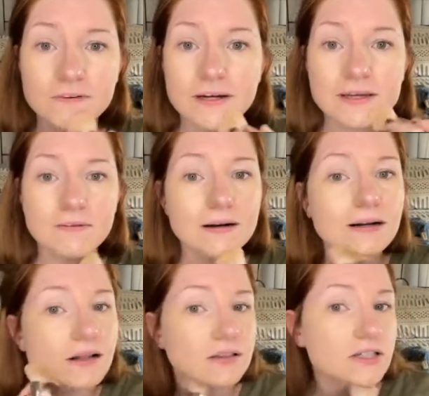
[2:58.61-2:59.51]
for your
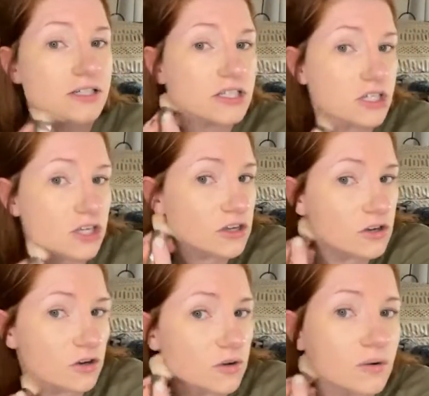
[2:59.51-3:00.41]
colors to
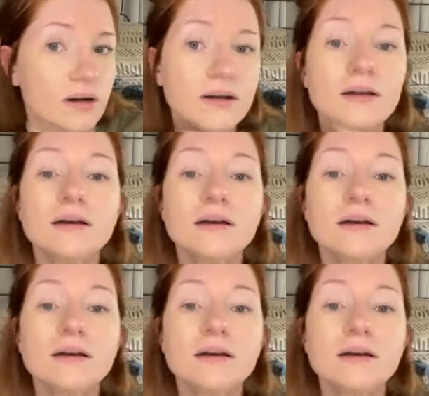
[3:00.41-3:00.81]
you,